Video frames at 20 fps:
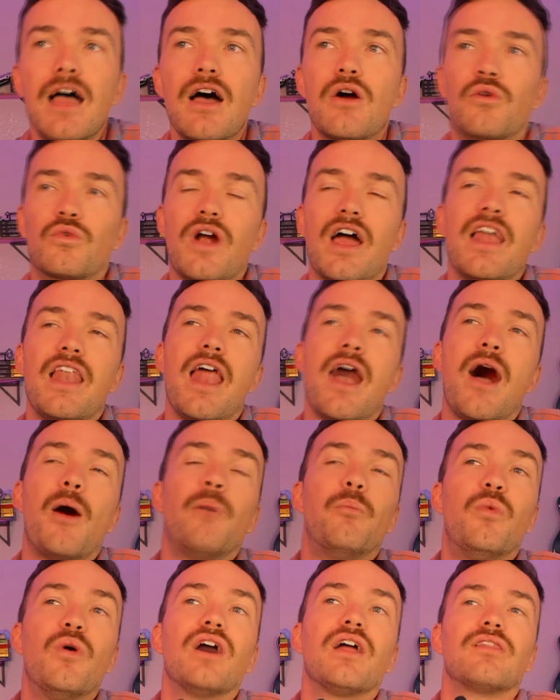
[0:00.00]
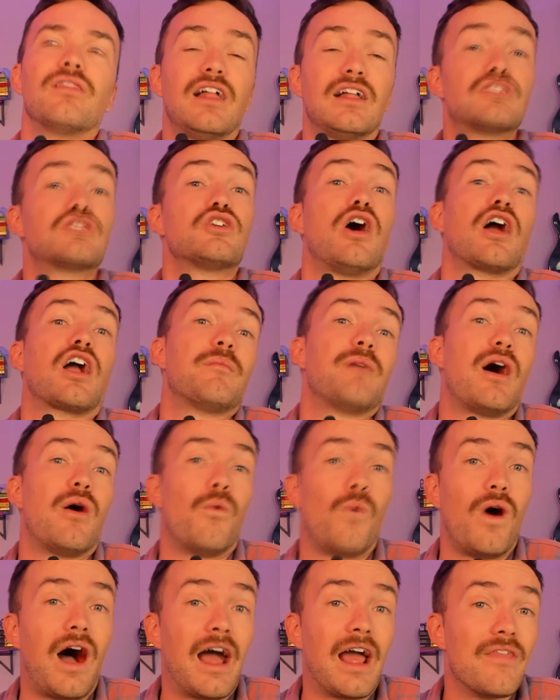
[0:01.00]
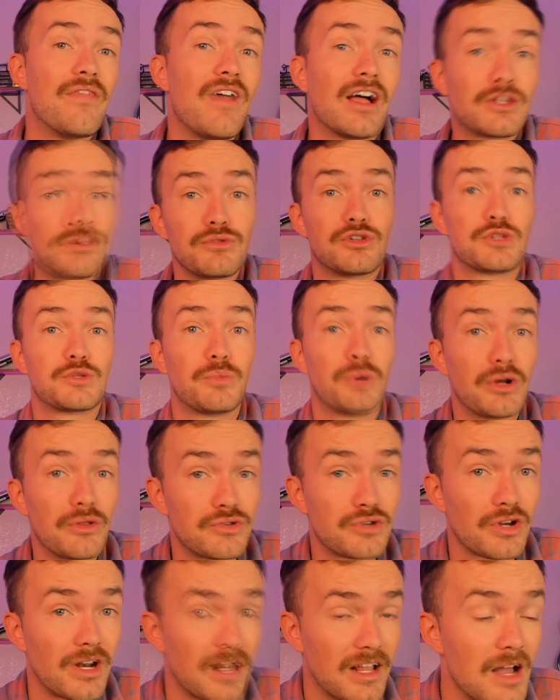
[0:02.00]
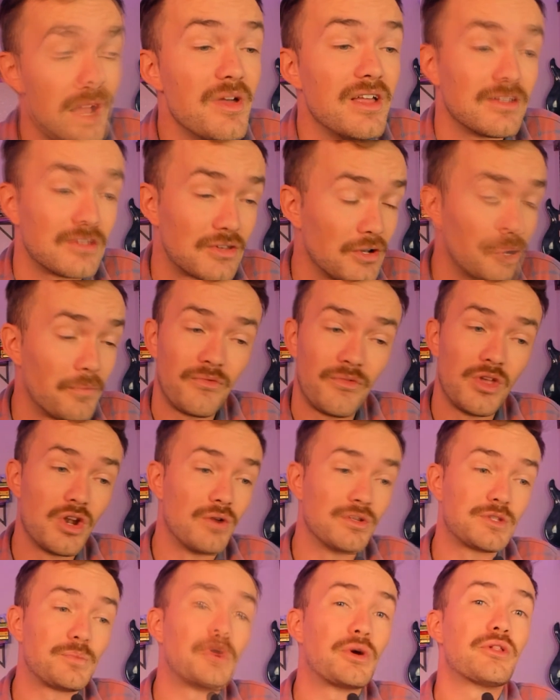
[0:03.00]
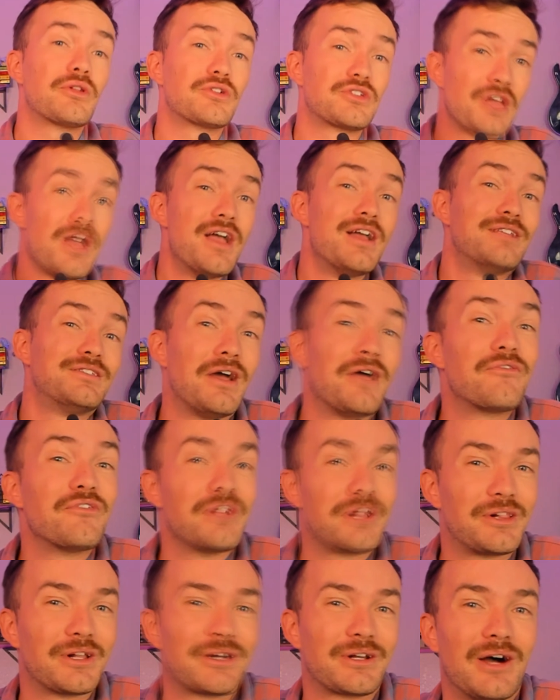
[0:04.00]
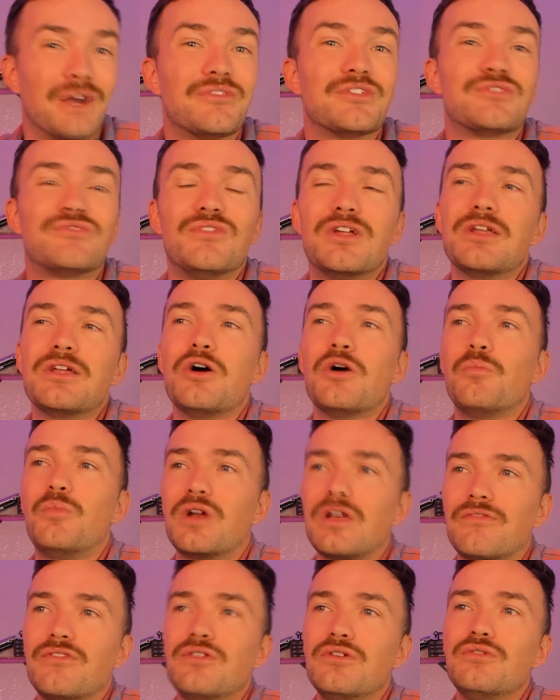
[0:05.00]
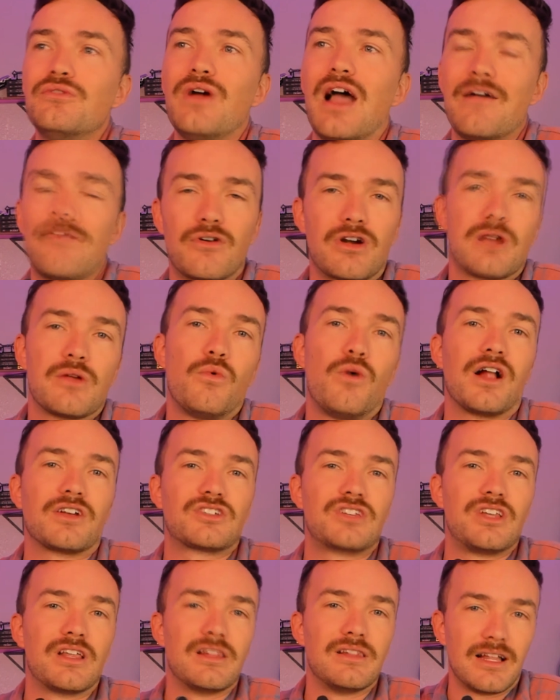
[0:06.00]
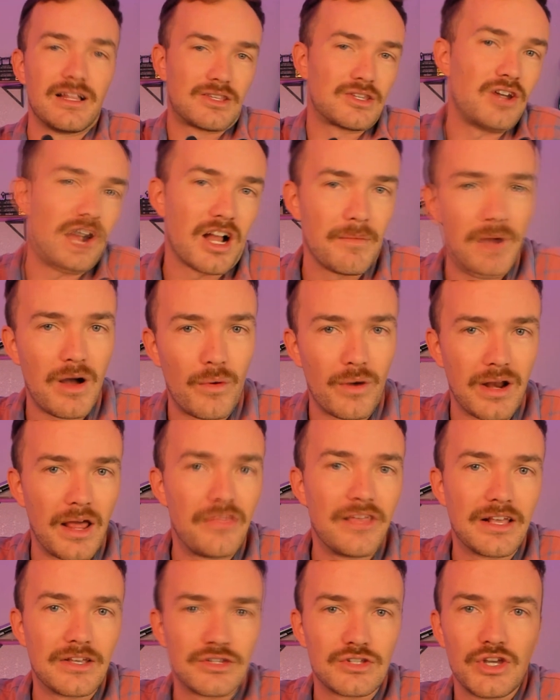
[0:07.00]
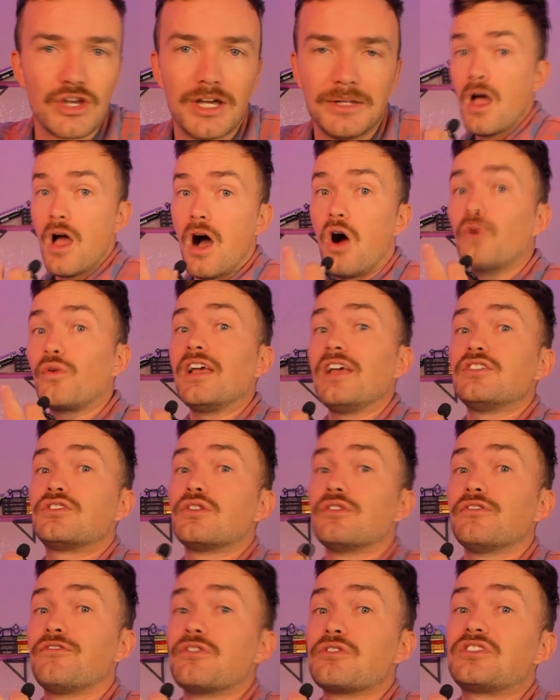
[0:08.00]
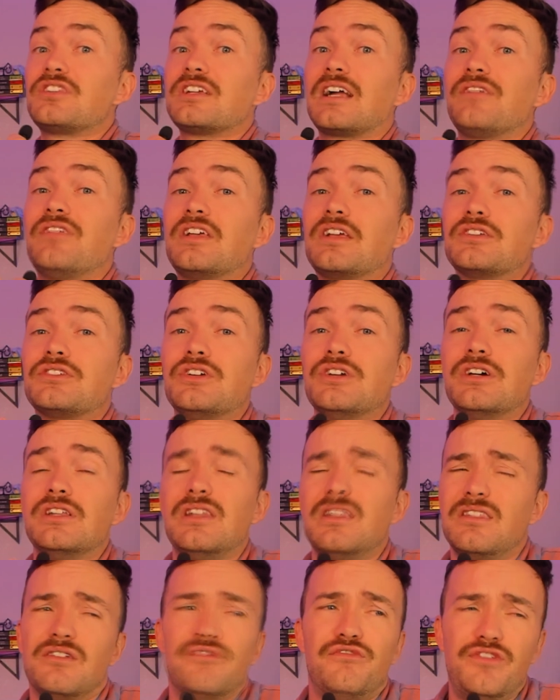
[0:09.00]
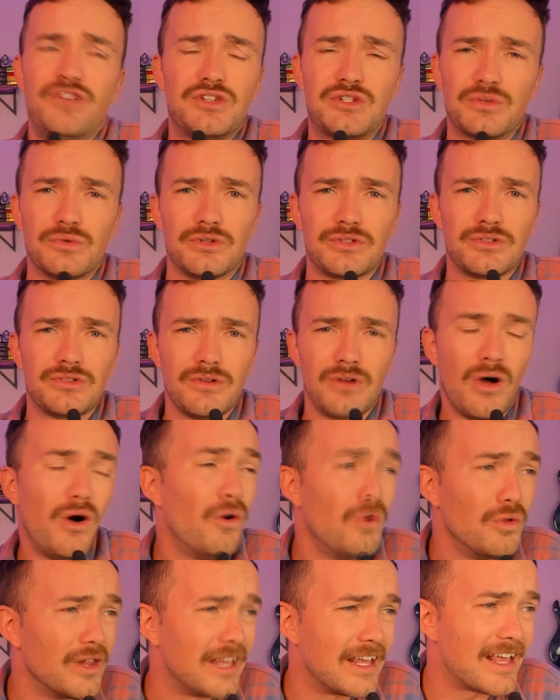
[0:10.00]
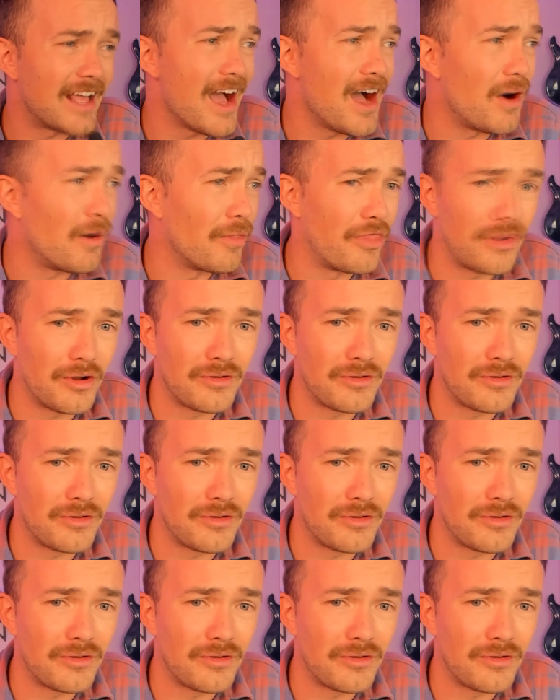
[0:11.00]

right now, but let's talk about why, and that's where the spoilers are going to come in. So if you don't want spoilers, definitely click off this video, but if you have already watched it, let's talk about what I think is good. Okay, so the first thing I think is good, the visuals. Holy cow, they're